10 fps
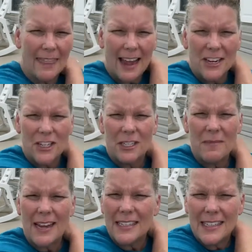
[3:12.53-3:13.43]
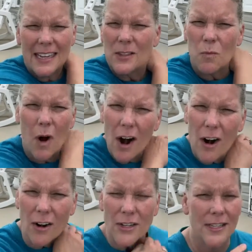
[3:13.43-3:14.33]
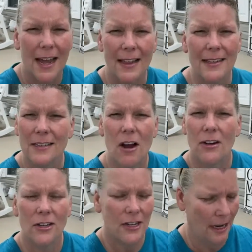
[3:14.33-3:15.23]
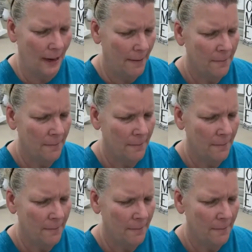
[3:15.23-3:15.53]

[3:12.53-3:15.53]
and that just makes things worse. That's not good.